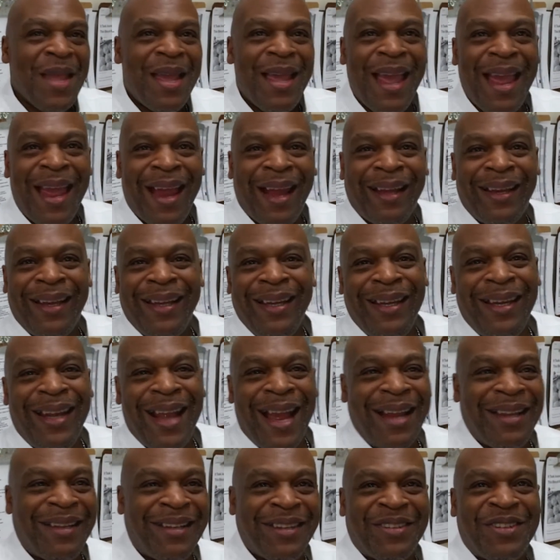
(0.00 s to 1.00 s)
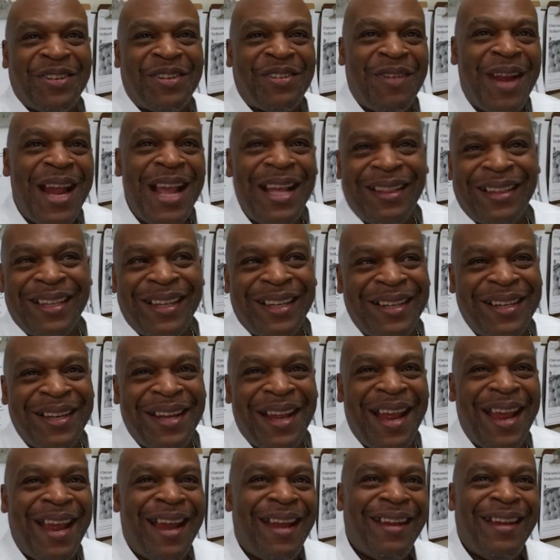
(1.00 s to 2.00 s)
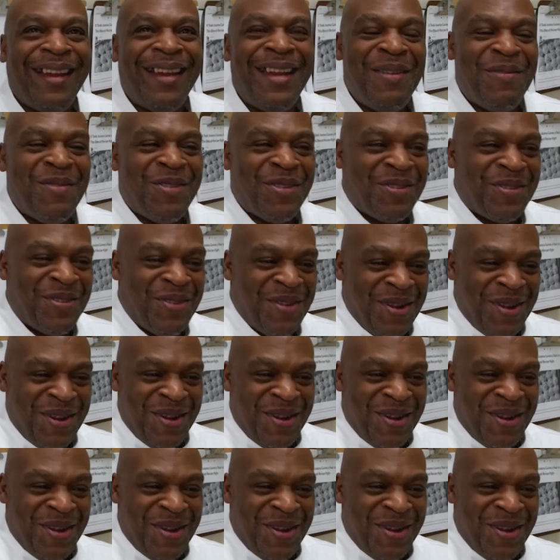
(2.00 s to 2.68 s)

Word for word: And he got distracted and he was